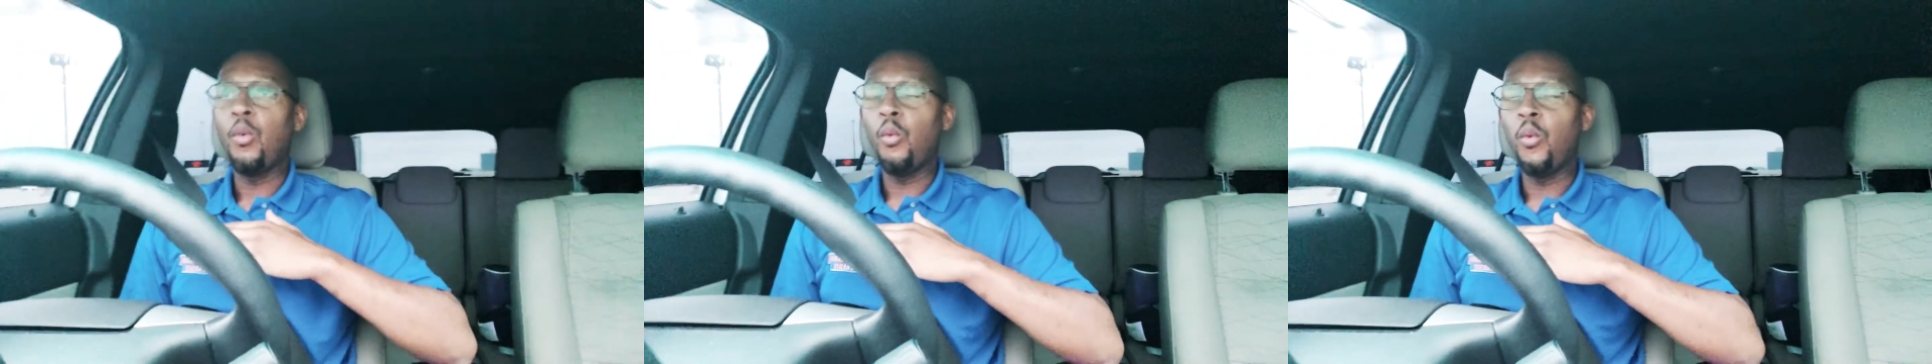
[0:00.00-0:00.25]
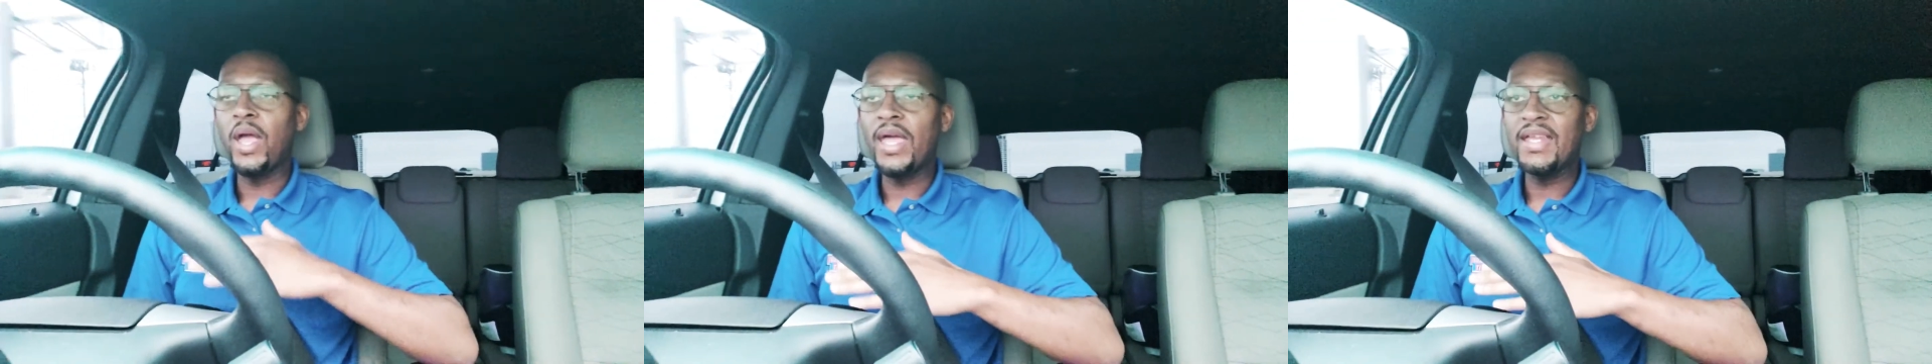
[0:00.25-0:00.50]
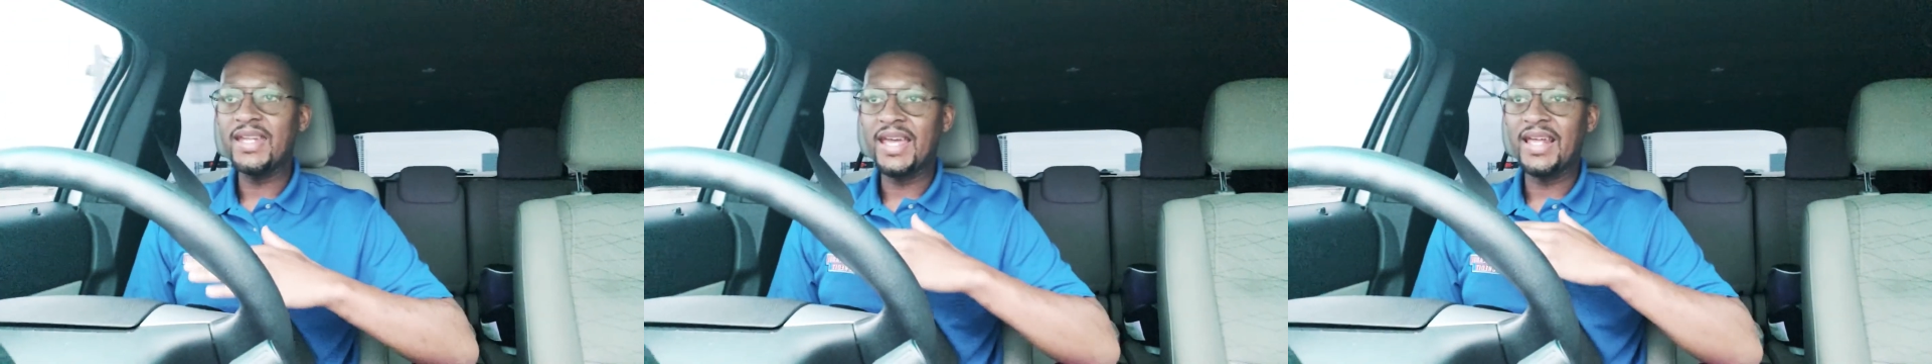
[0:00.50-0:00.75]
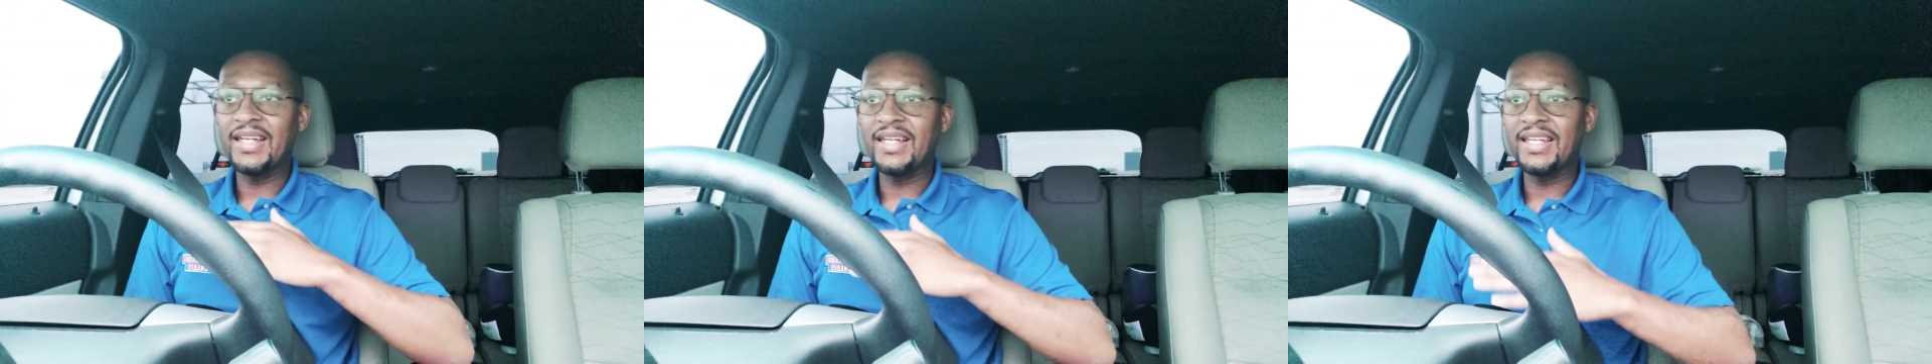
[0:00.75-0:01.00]
Wait
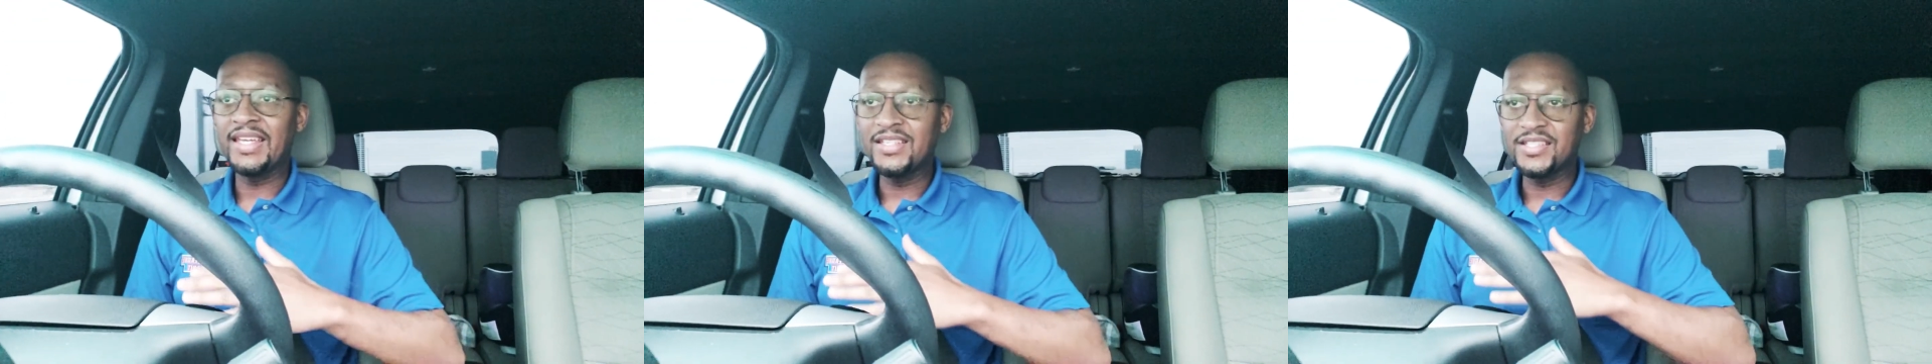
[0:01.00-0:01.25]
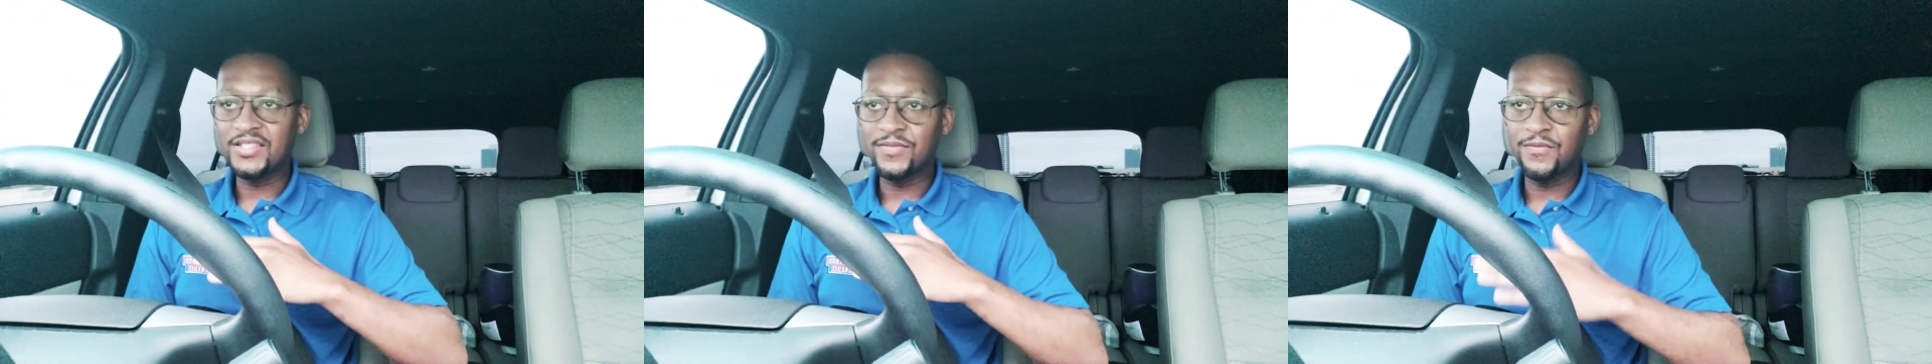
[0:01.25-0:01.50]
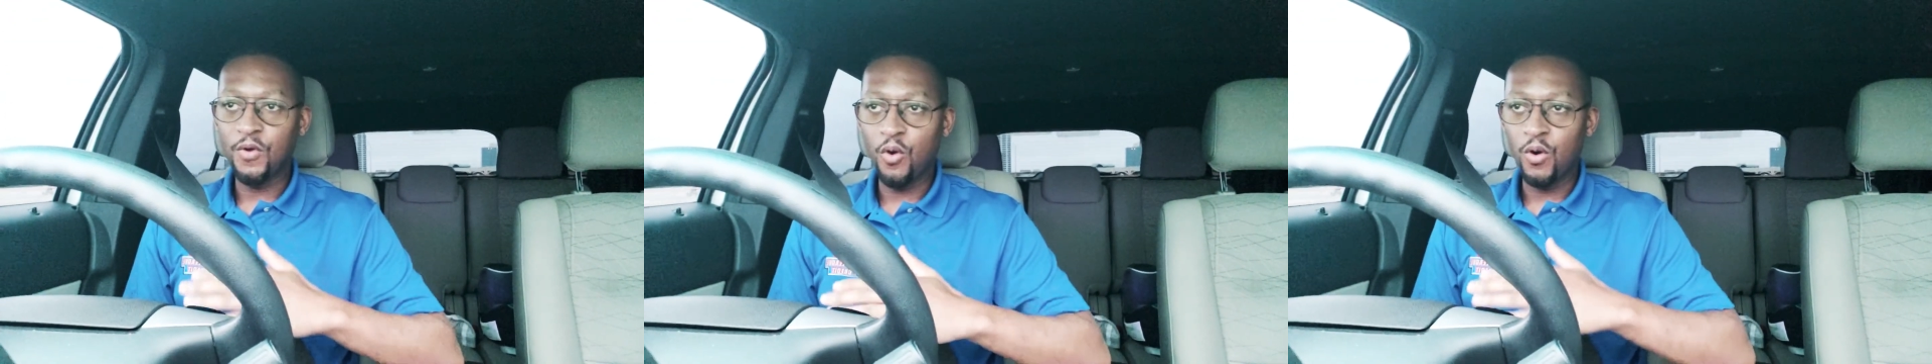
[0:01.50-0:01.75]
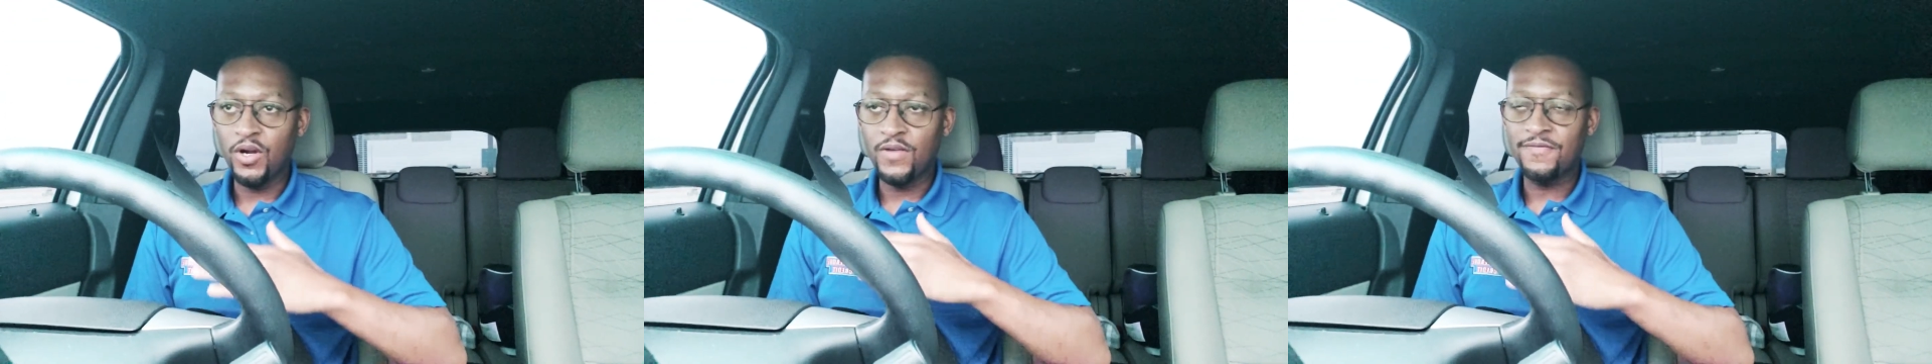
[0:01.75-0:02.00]
at least
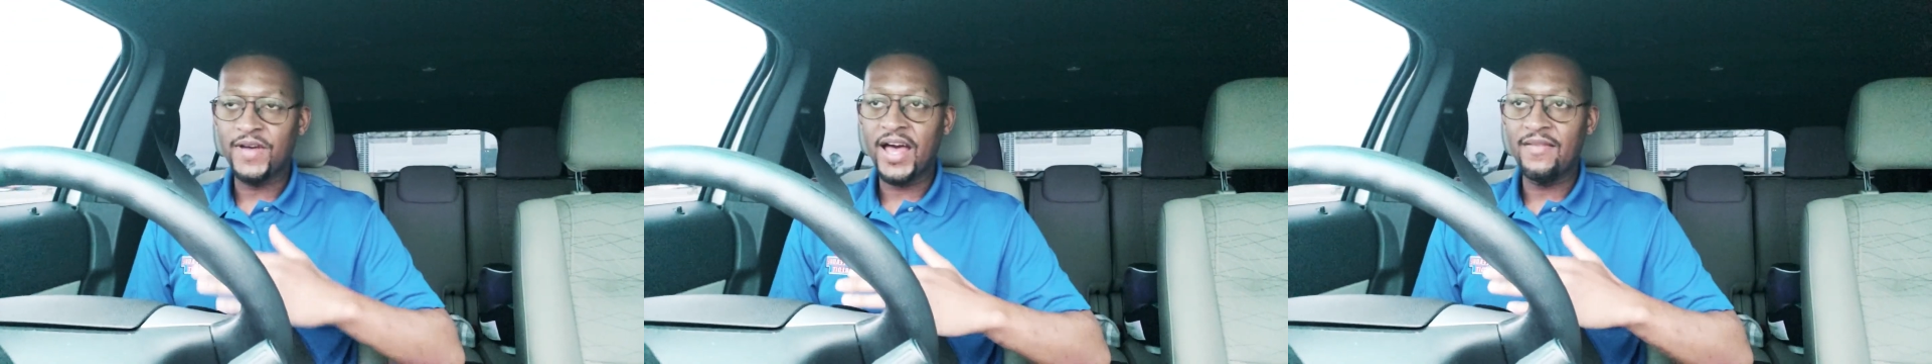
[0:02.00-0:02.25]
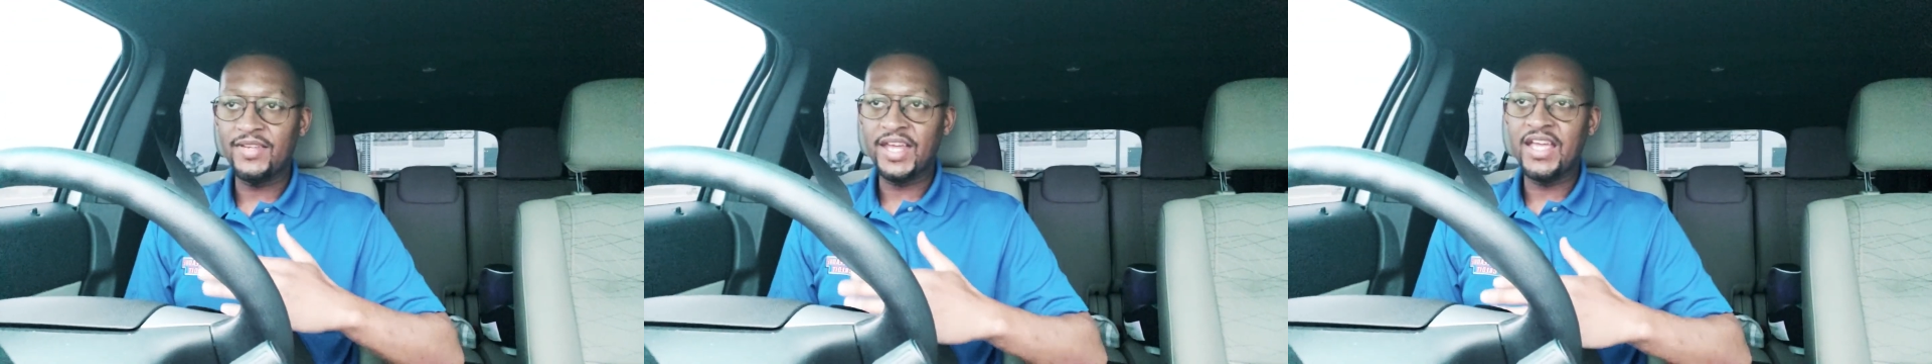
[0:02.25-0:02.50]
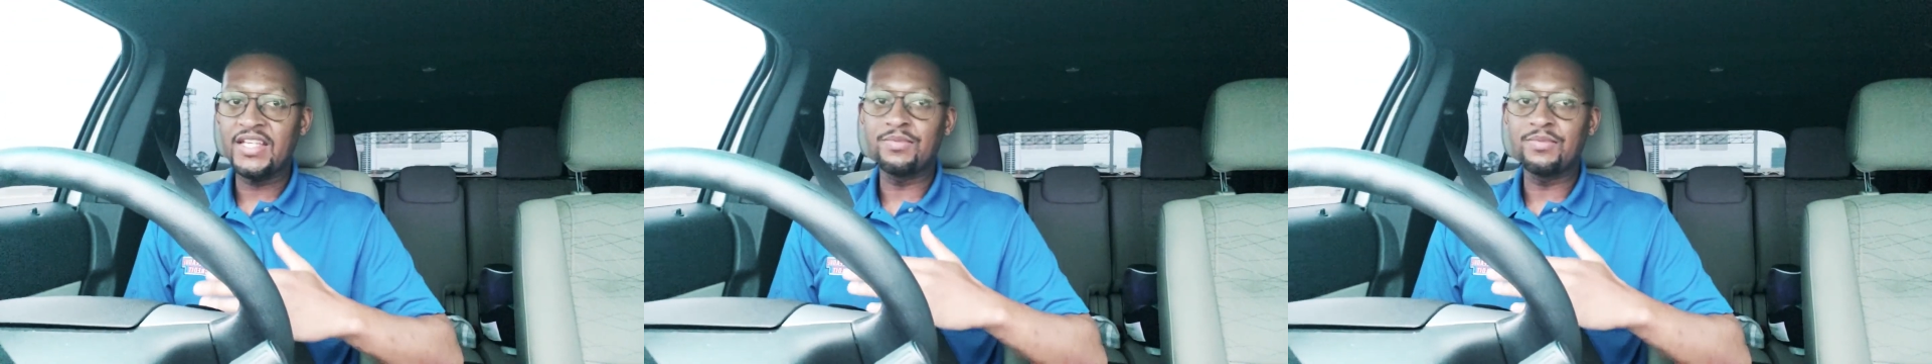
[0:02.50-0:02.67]
4 to 5 days